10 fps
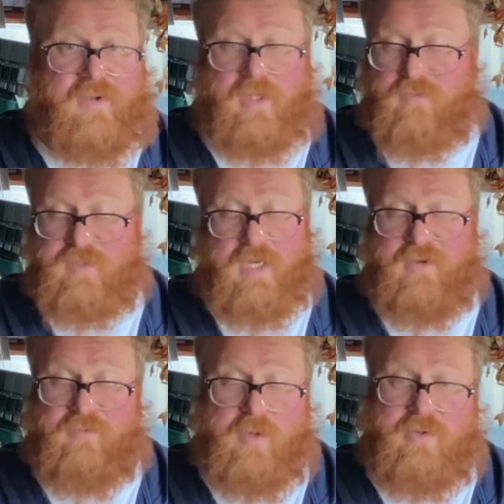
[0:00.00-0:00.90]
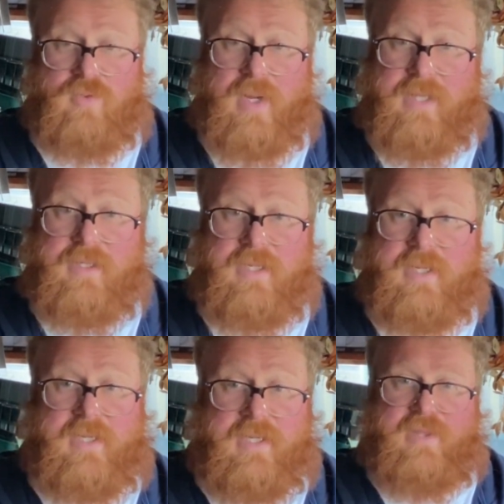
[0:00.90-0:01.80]
it, I'd love to hear from you as well.
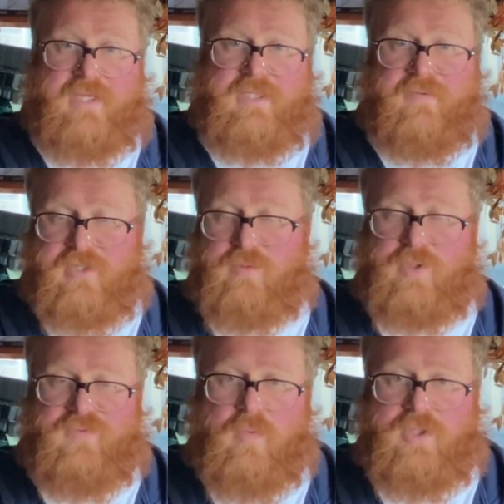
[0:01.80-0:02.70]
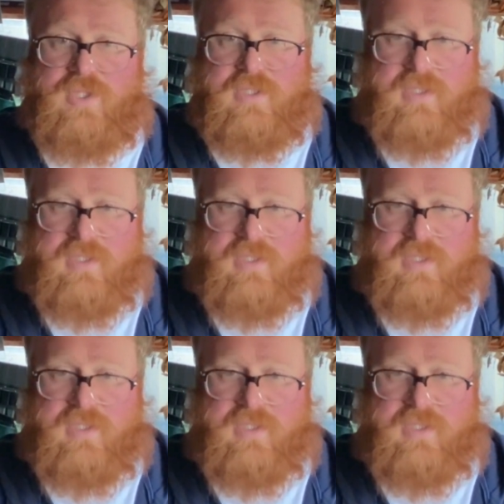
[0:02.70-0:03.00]
Thanks ever so much for watching